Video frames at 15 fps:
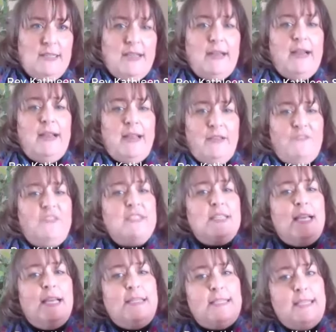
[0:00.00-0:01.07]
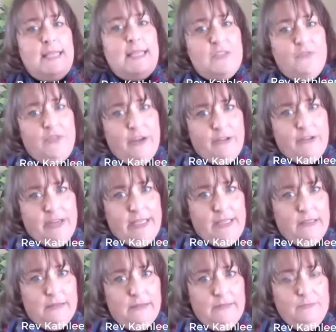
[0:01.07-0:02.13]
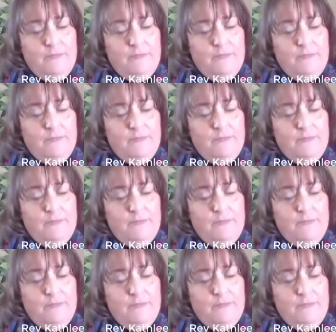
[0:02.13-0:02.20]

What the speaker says: And I emphasize it's very legal.